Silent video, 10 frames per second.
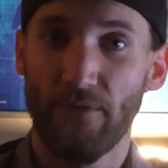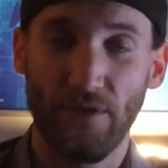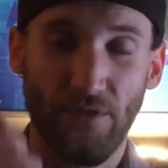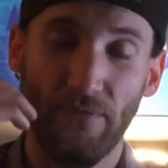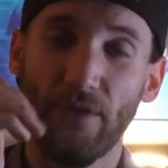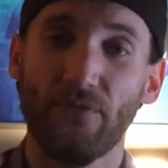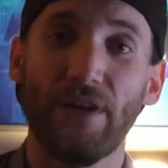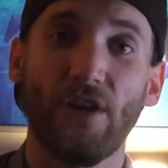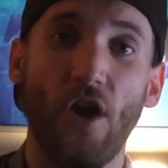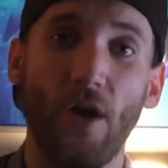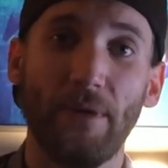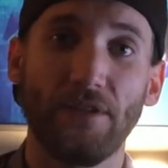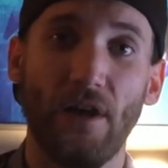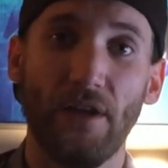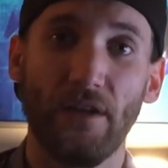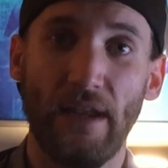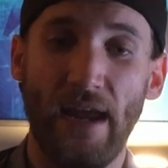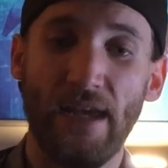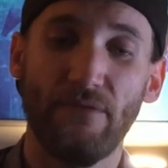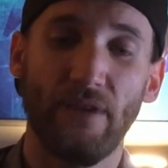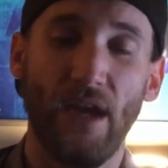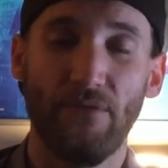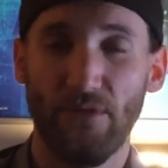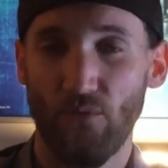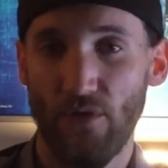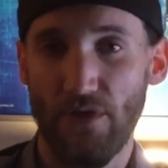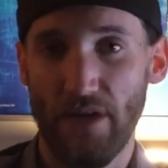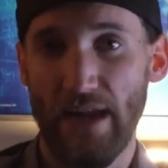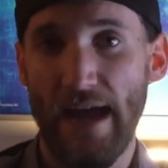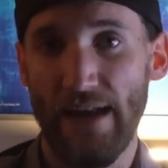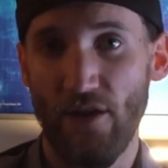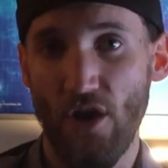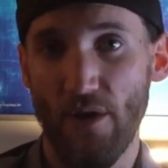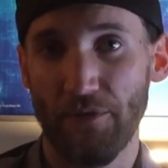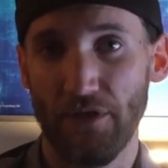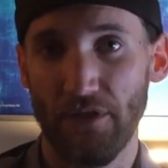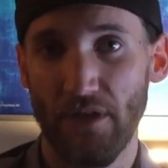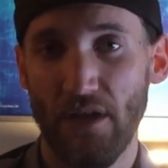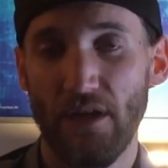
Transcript: So feel free to comment on it, and I even have it where you can add an option